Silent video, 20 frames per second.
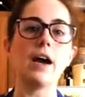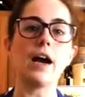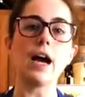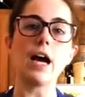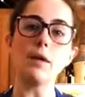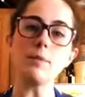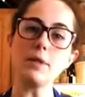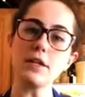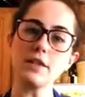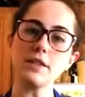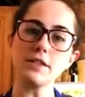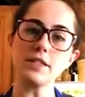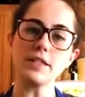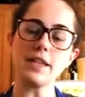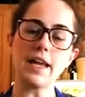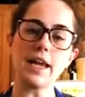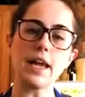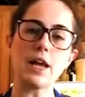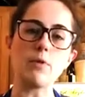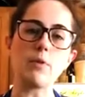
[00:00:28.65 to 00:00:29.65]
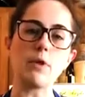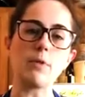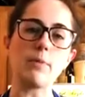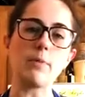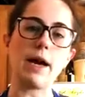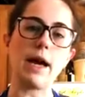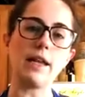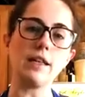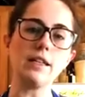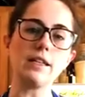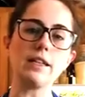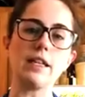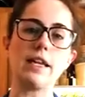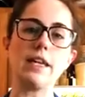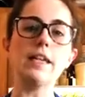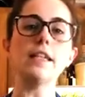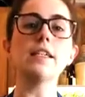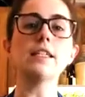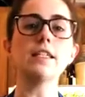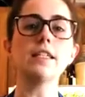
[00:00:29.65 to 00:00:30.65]
I'm here today with Pilot
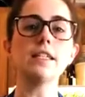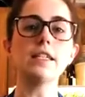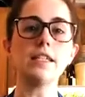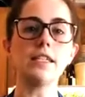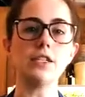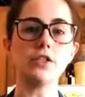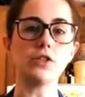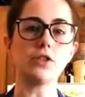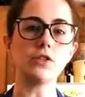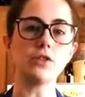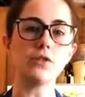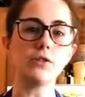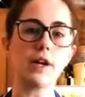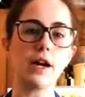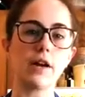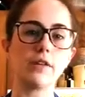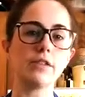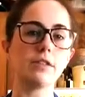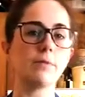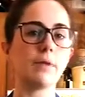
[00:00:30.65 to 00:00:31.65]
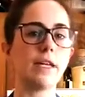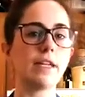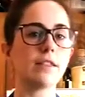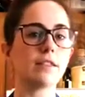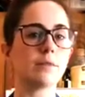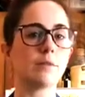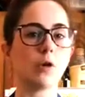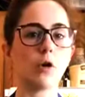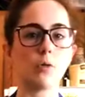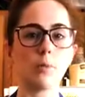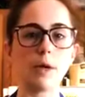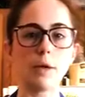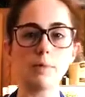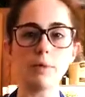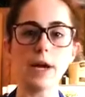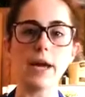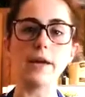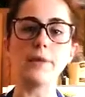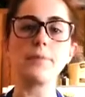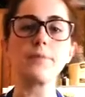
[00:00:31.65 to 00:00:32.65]
Light to teach you how to make some homemade
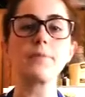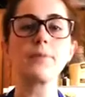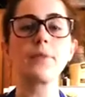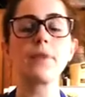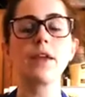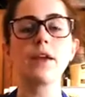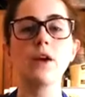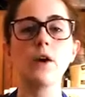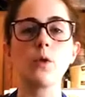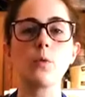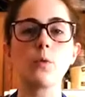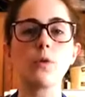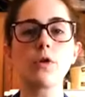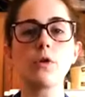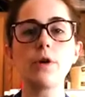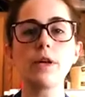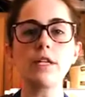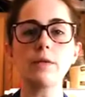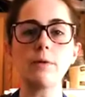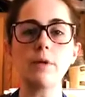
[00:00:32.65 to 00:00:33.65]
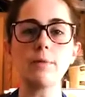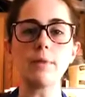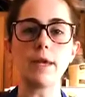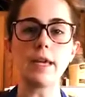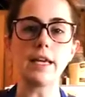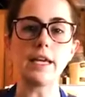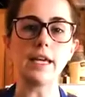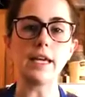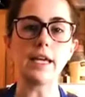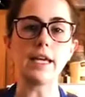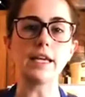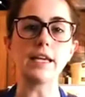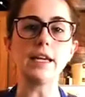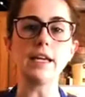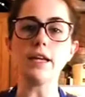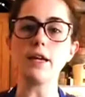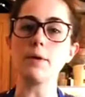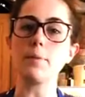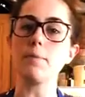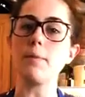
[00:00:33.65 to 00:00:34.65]
bread. We're going to be making
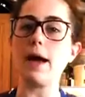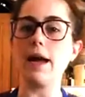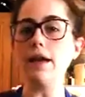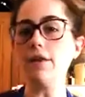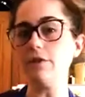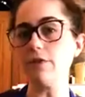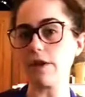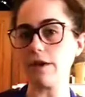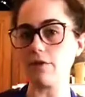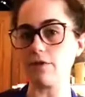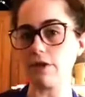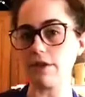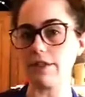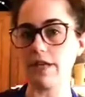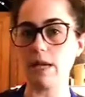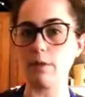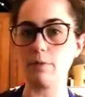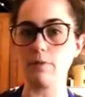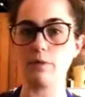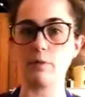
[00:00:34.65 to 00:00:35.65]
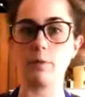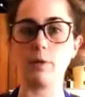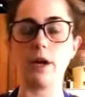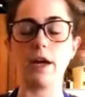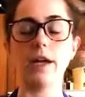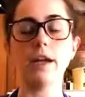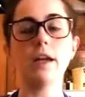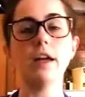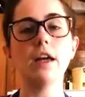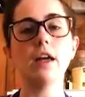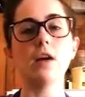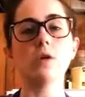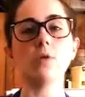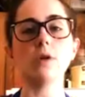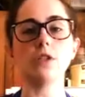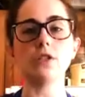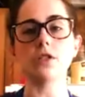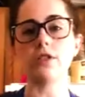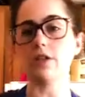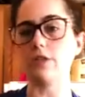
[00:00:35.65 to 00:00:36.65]
my favorite type of bread,
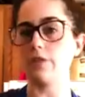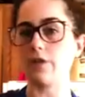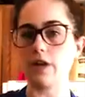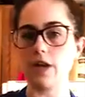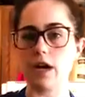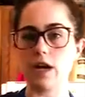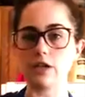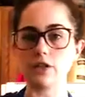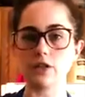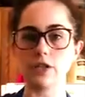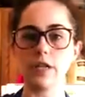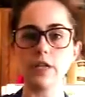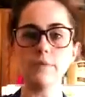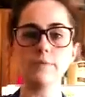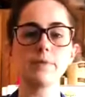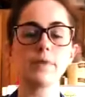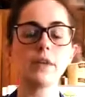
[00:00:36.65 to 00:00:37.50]
which is focaccia.